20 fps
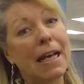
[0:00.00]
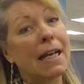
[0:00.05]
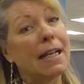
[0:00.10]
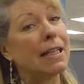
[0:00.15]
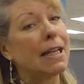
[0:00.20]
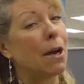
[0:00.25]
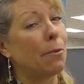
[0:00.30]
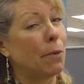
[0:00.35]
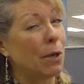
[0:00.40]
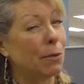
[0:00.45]

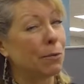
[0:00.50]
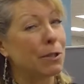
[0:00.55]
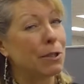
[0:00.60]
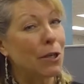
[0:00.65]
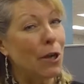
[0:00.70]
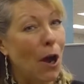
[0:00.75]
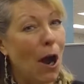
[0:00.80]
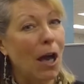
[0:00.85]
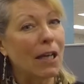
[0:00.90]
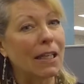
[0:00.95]
Now, when we're
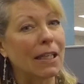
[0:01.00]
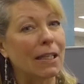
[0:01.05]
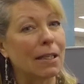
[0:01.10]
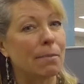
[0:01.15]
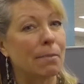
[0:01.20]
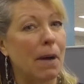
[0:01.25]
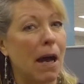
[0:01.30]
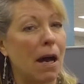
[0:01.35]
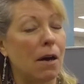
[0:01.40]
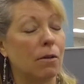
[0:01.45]
talking
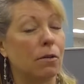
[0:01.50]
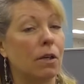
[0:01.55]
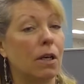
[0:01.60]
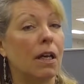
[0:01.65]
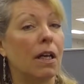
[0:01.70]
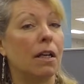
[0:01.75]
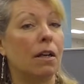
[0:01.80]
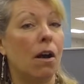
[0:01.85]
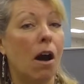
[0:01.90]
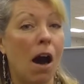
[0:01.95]
about
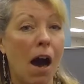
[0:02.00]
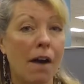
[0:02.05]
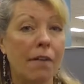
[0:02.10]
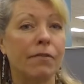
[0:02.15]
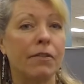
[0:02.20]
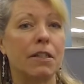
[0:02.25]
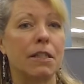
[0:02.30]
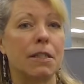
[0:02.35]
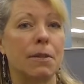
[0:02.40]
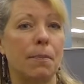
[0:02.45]
an
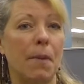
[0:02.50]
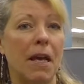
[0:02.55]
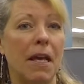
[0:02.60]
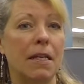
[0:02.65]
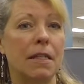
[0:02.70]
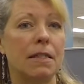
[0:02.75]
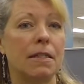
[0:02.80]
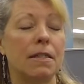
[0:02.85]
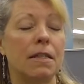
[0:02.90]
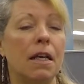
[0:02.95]
office
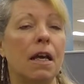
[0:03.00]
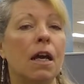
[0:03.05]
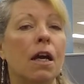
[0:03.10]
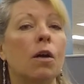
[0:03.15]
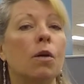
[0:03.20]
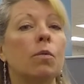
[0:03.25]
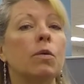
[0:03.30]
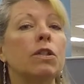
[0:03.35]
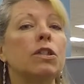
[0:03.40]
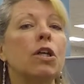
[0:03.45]
space,
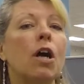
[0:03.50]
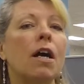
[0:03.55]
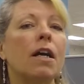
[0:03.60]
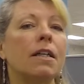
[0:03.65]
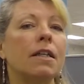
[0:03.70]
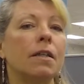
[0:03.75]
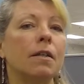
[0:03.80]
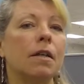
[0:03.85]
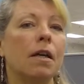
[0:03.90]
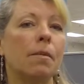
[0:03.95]
we're
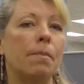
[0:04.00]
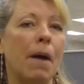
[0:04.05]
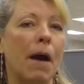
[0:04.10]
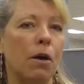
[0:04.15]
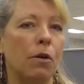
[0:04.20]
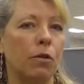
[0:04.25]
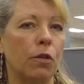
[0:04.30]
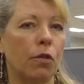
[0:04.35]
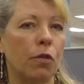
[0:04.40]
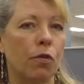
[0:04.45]
talking
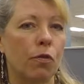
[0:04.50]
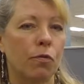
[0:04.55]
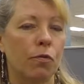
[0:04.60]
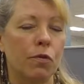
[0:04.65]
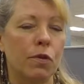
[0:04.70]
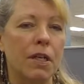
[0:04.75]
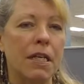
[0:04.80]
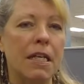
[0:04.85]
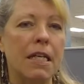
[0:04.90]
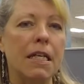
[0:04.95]
about
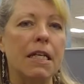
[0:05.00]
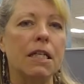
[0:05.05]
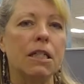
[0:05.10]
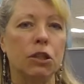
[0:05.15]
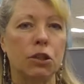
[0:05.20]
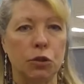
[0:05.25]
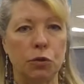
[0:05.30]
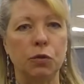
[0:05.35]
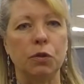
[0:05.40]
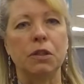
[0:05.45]
three
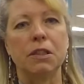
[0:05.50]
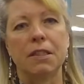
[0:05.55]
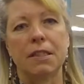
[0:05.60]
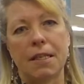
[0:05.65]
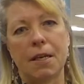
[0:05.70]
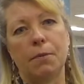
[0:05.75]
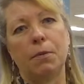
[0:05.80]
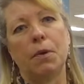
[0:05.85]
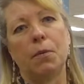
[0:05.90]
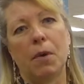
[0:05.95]
tools
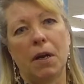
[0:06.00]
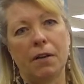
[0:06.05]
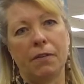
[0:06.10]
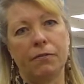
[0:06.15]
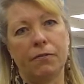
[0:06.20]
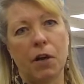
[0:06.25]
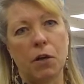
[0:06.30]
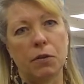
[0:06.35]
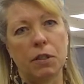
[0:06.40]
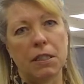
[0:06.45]
that we want to
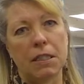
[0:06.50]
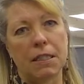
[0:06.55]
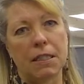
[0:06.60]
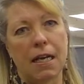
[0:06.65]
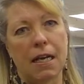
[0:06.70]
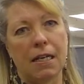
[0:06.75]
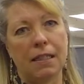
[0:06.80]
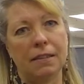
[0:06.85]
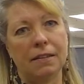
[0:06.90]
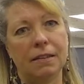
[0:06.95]
focus
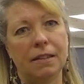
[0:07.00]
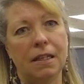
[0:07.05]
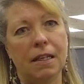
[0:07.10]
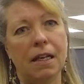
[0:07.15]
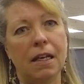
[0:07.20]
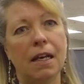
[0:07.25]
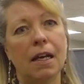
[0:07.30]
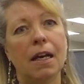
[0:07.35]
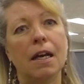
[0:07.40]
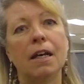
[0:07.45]
on.
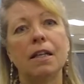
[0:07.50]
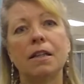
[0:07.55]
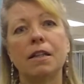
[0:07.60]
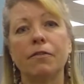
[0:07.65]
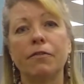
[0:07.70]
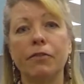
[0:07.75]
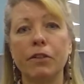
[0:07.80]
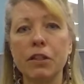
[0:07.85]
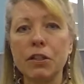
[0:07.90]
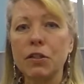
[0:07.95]
The
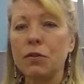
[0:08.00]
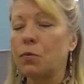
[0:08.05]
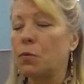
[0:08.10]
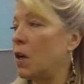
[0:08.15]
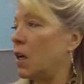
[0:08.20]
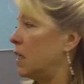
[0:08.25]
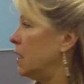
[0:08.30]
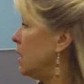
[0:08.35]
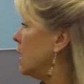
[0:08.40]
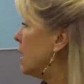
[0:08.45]
first
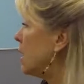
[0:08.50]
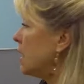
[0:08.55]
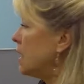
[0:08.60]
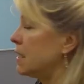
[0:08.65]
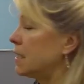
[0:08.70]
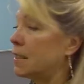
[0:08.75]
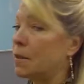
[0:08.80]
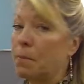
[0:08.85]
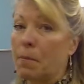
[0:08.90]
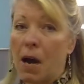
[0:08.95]
one
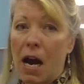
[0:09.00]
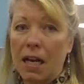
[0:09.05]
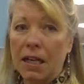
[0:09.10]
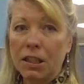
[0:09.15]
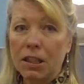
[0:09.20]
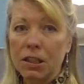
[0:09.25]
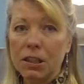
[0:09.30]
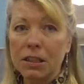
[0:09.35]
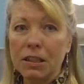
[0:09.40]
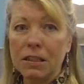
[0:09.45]
is the
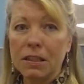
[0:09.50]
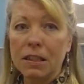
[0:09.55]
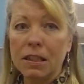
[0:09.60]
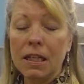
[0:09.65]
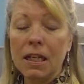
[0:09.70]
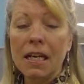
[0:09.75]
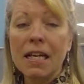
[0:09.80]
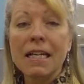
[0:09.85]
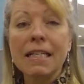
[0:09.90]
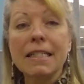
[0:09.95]
monitor,
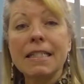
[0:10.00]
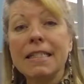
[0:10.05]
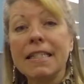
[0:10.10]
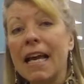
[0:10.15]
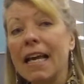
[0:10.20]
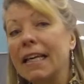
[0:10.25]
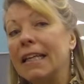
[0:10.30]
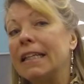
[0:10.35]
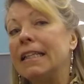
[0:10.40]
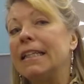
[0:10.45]

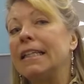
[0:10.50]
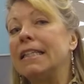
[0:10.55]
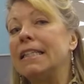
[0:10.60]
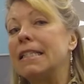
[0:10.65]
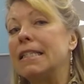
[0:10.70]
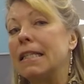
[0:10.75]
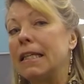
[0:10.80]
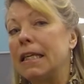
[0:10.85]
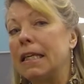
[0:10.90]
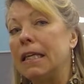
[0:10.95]
second is
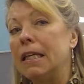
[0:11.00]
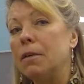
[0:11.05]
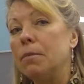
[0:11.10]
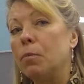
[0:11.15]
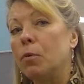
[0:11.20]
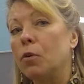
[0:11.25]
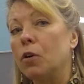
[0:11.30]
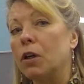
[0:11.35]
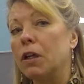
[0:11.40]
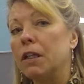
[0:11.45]
the
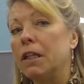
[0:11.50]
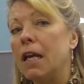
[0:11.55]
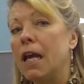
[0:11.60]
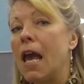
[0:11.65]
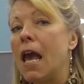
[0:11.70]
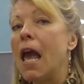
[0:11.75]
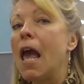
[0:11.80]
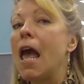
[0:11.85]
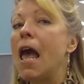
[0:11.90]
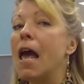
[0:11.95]
keyboard,
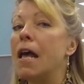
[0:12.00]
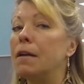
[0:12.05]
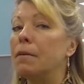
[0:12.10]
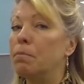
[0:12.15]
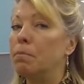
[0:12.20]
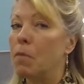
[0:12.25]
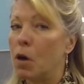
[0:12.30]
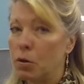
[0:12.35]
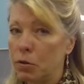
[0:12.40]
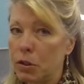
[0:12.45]

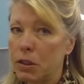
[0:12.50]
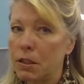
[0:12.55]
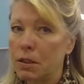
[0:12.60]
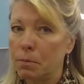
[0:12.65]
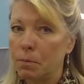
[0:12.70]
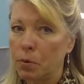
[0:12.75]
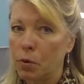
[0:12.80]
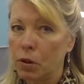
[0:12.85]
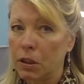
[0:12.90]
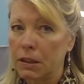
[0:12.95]
and most
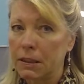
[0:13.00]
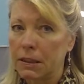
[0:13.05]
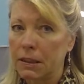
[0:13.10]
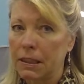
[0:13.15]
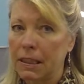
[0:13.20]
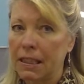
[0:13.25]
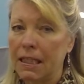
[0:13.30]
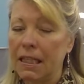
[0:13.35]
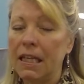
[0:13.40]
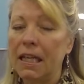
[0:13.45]

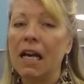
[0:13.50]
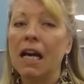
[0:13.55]
importantly